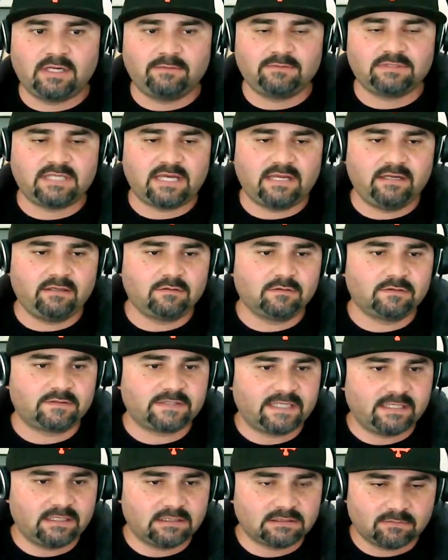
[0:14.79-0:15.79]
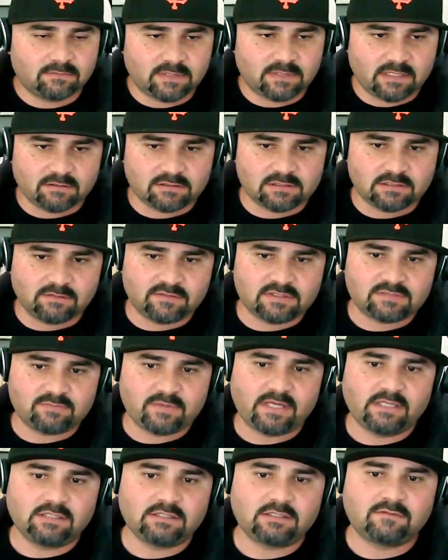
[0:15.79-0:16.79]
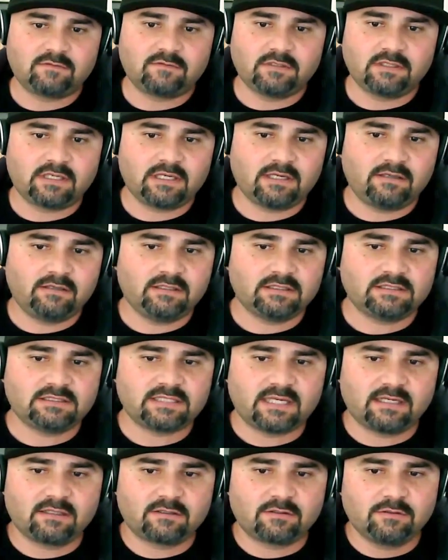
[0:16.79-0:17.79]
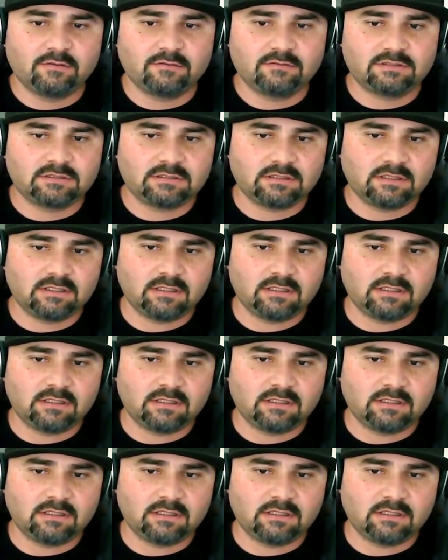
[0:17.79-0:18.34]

is Danny Contreras. I'm the health service manager for the County of Santa Cruz.